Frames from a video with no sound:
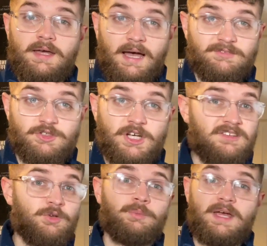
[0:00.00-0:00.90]
after
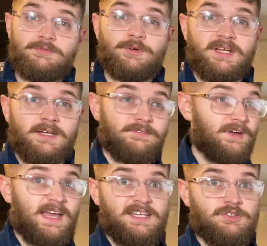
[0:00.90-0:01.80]
chasing up every for
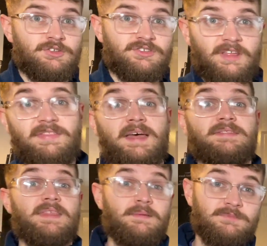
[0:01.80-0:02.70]
ages, and
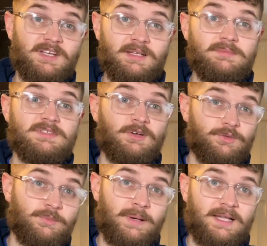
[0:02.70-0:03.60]
then them telling me to go
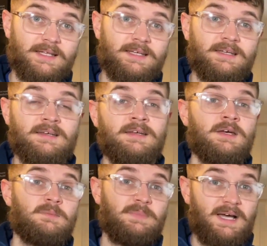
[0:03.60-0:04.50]
to Packlink
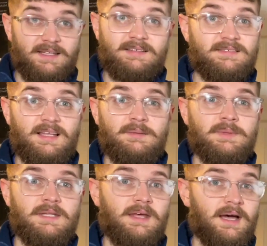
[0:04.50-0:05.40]
telling
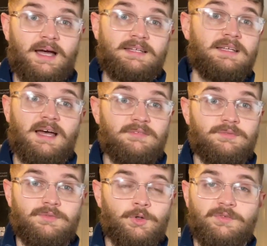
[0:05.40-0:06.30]
me that I didn't
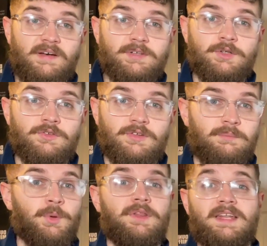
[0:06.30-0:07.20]
have enough evidence,
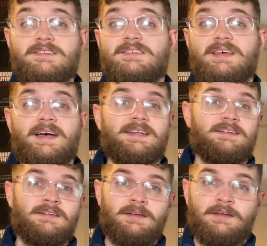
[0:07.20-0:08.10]
but then
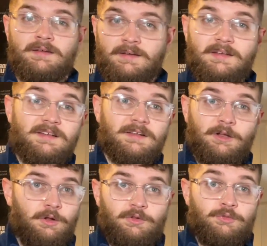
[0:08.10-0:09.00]
deciding
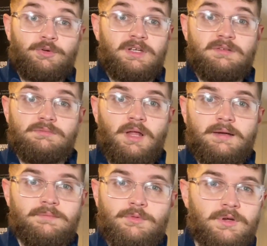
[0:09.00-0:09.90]

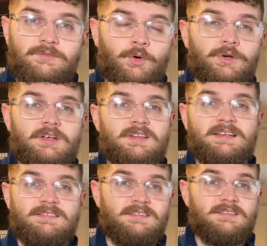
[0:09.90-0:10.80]
3-4 days
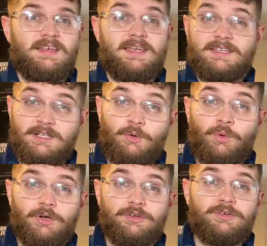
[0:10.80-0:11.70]
later to say, you know
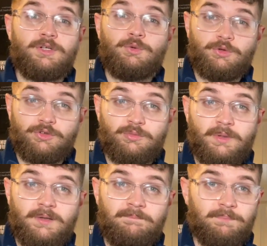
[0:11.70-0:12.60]
what, you're a new
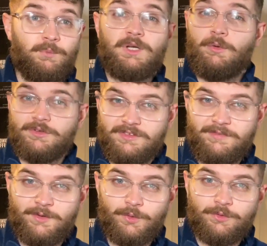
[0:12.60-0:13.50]
customer, we know it's
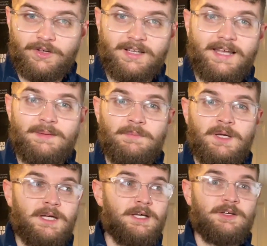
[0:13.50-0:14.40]
difficult to claim,
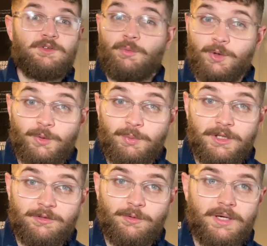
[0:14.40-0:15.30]
so we're going to put
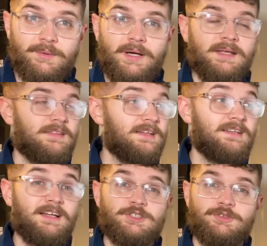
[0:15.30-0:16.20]
it through anyway. They
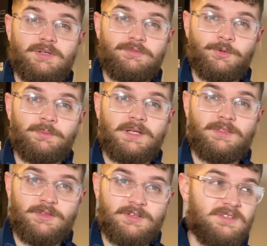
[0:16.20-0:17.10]
did actually refund me
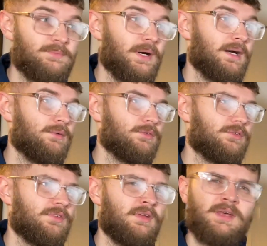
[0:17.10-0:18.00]

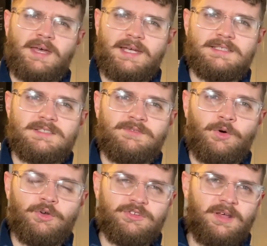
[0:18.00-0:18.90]

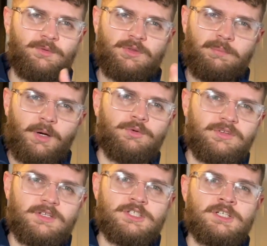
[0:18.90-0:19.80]
£30.84, so that was the
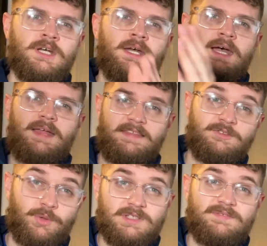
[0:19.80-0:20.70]
postage, and then
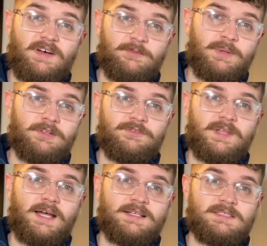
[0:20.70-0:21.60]
£25 for
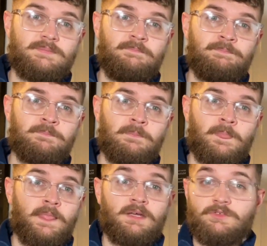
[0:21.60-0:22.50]
the item.
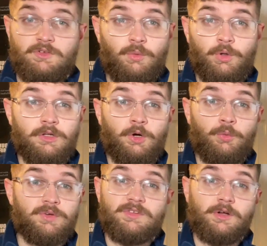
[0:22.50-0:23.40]
So all in all,
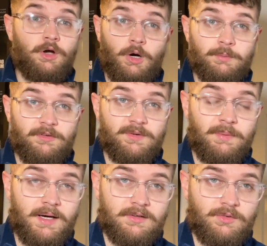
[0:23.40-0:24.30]
we still got our profit
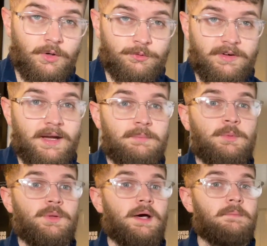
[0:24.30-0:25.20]
back, so I was very happy
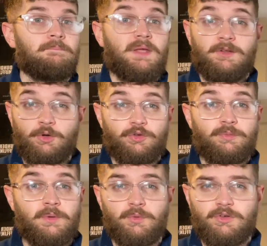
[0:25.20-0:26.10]
with that, and the
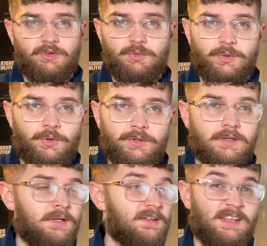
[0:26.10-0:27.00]
customer was not too annoyed.
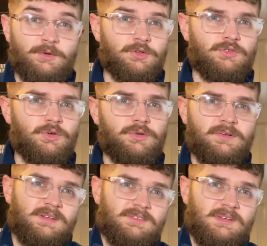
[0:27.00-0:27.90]
They understood.
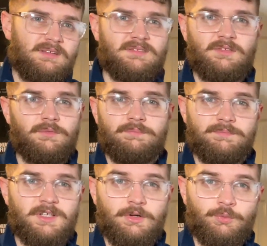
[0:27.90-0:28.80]
It's you
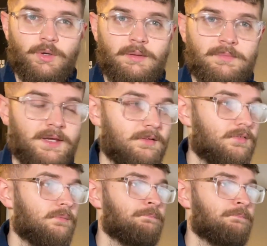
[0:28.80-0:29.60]
know, it's one of them things.